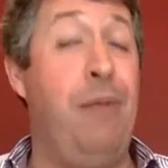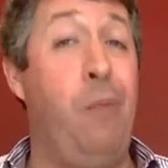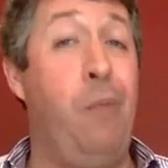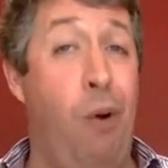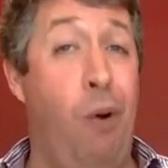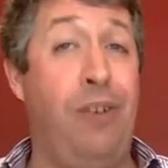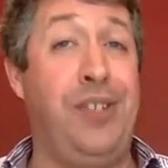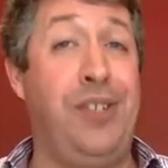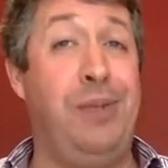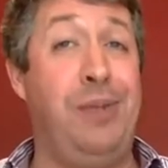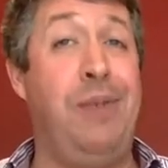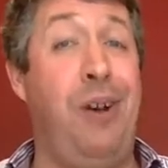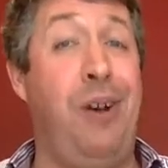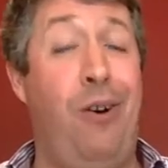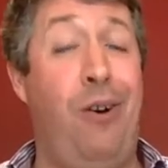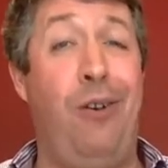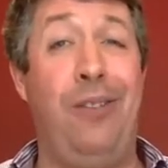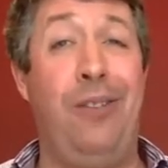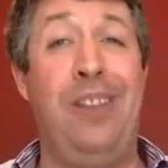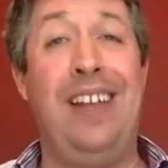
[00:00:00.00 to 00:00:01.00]
It wasn't
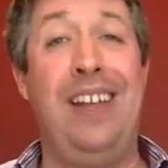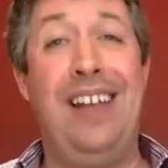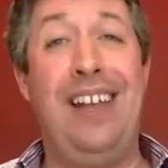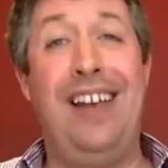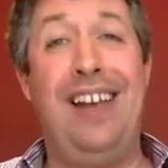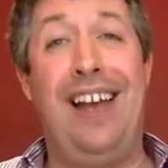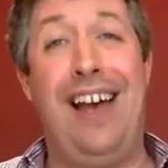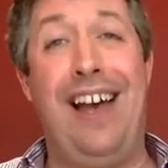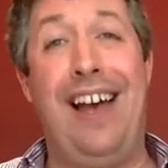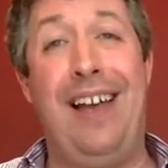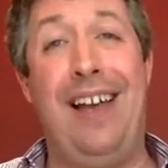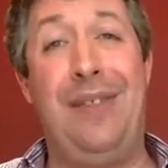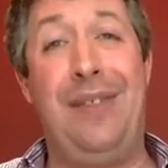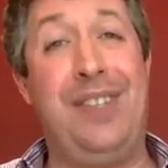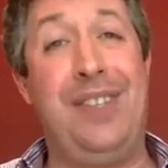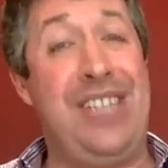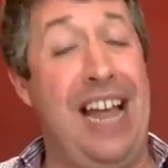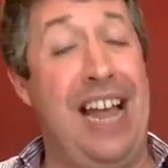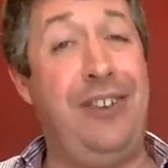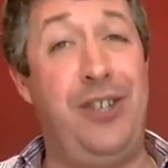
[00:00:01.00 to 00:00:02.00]
on
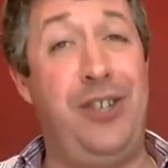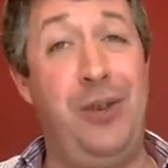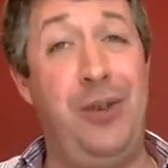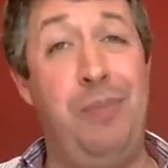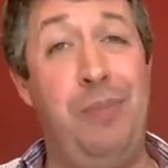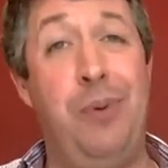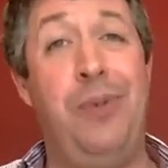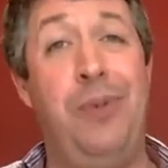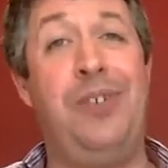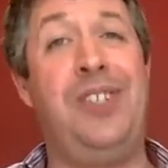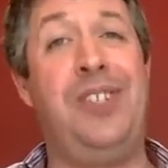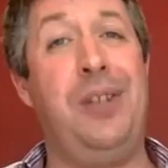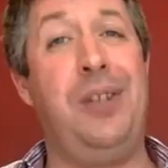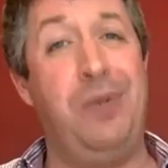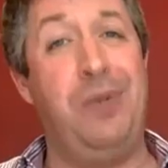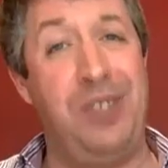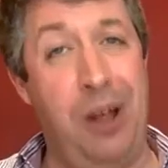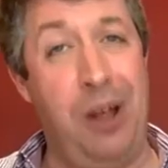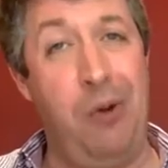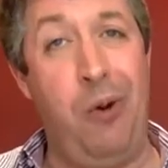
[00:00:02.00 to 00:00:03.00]
the statute books.
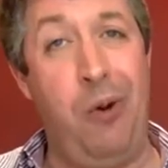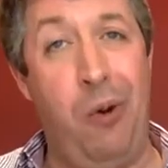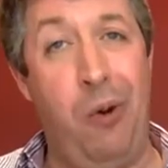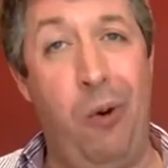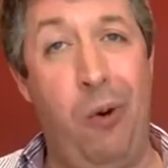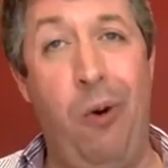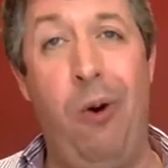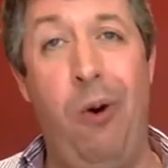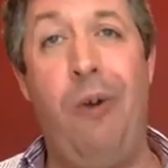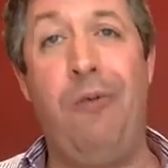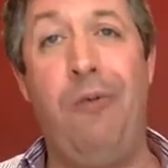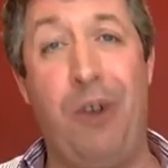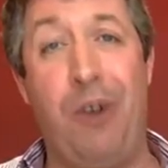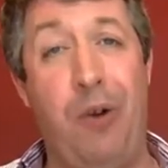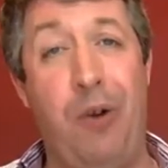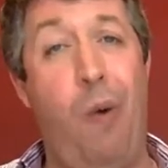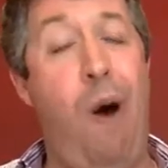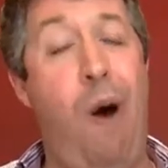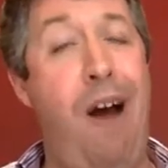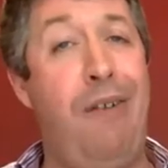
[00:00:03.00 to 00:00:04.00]
There was no law
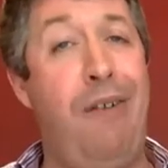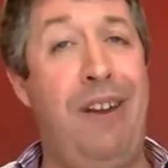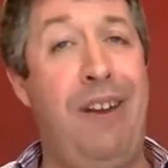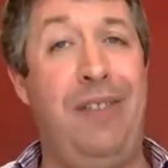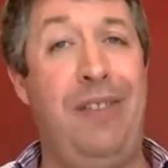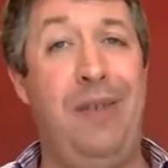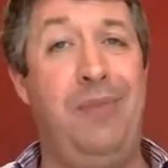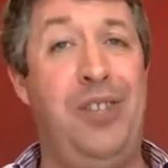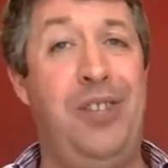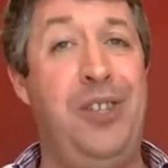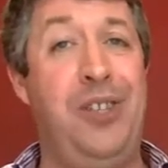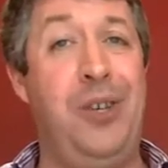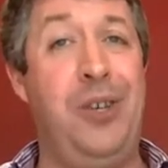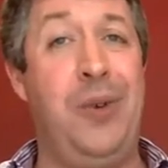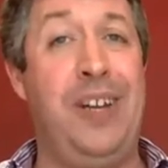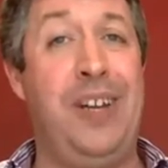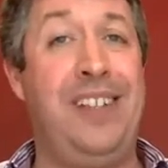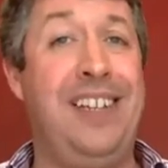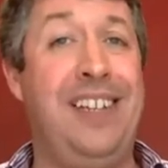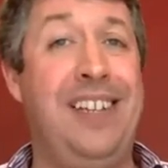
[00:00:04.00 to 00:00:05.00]
requiring them to
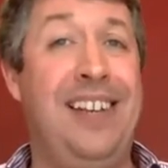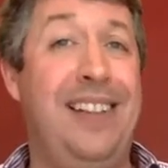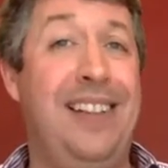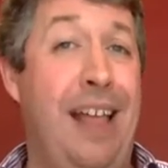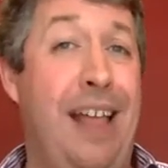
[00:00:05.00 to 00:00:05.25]
do it.